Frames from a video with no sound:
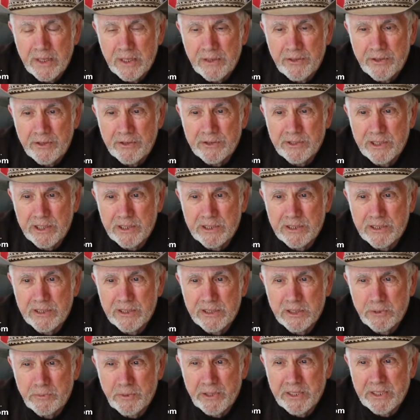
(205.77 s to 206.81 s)
"They're
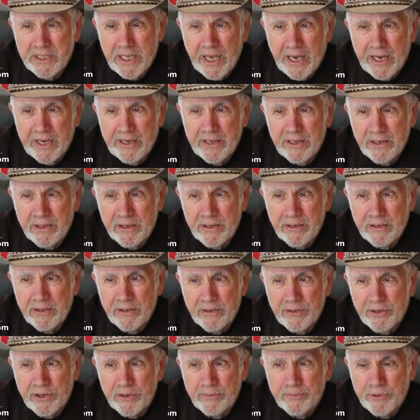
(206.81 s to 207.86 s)
just spectacular.
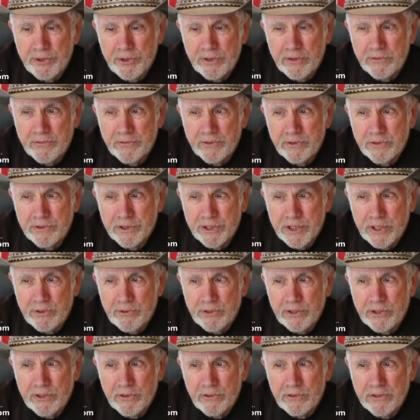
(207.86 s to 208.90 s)
They're beautiful,"
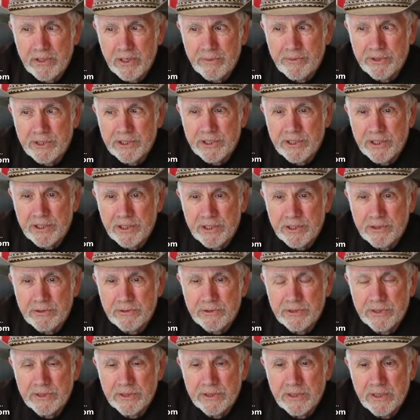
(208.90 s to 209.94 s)
Sherry told ABC
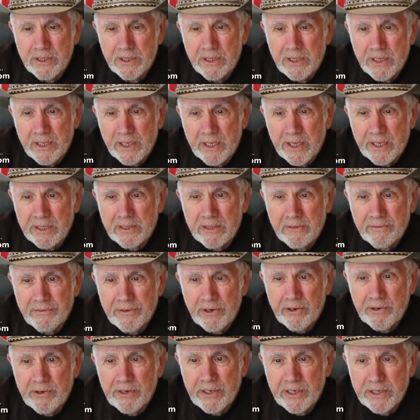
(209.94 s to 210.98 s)
News. "At the
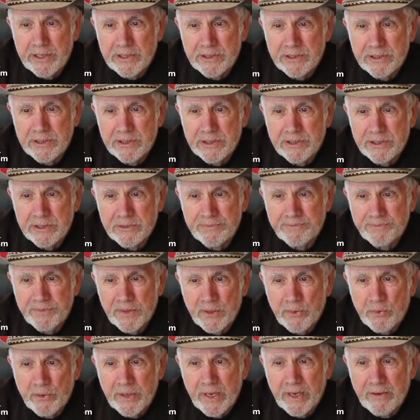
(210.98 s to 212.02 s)
very least,
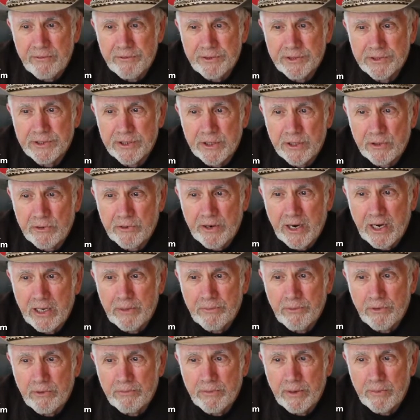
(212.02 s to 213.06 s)
we have this
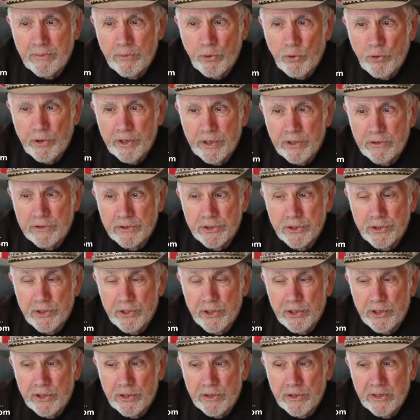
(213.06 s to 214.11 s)
incredible memorial to
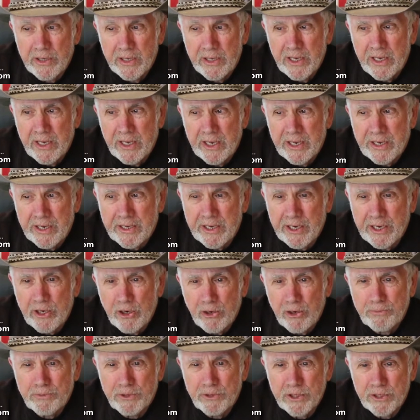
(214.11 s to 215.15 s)
her, and I
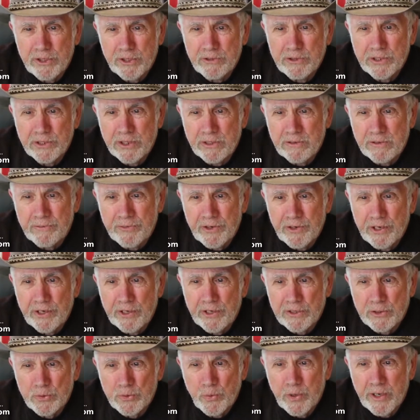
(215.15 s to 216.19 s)
hope to use it in
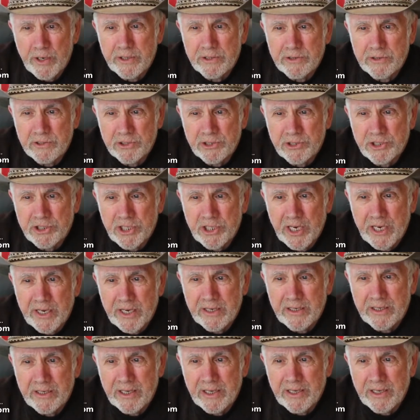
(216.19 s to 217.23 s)
various ways to
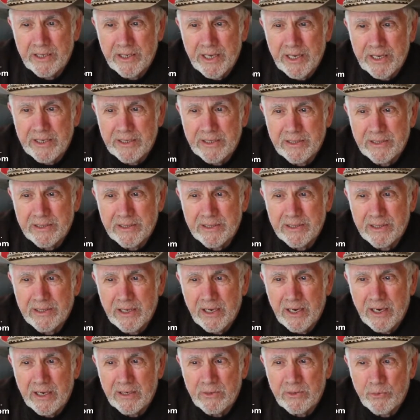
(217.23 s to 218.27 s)
shine a light
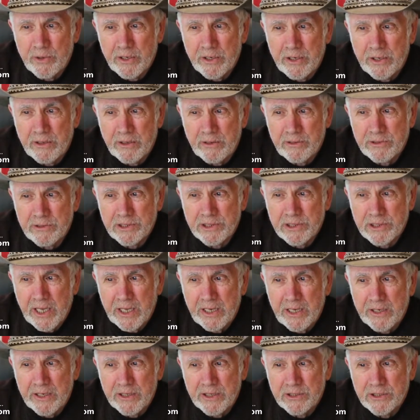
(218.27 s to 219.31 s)
on what an
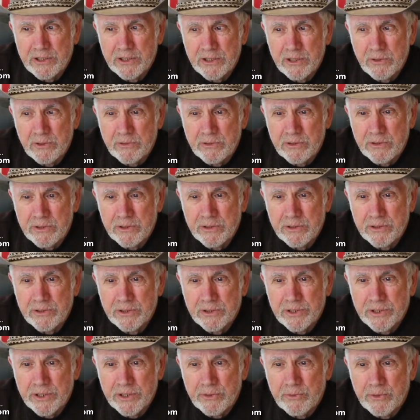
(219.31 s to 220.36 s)
outstanding student
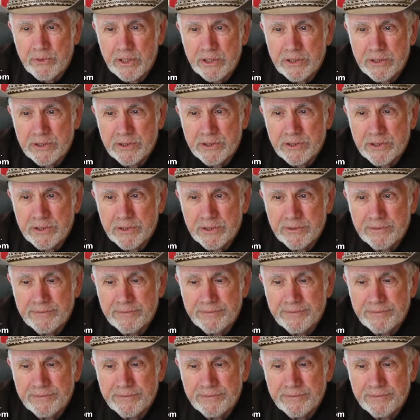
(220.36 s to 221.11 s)
she was."